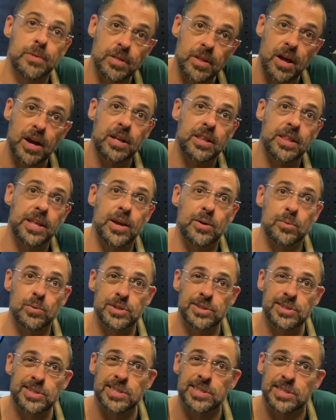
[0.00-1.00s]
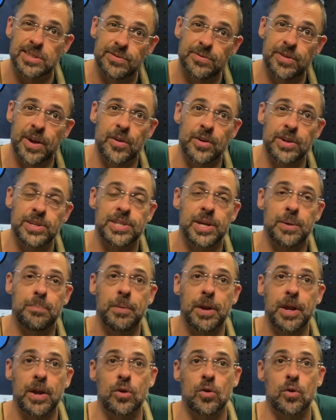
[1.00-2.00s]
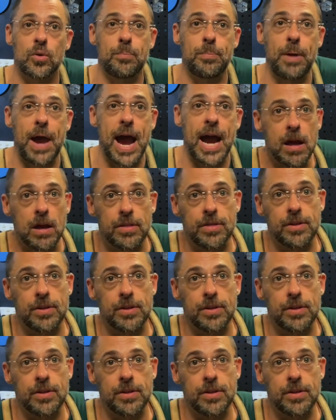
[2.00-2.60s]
Luckily, it was just the very tip and it grew back.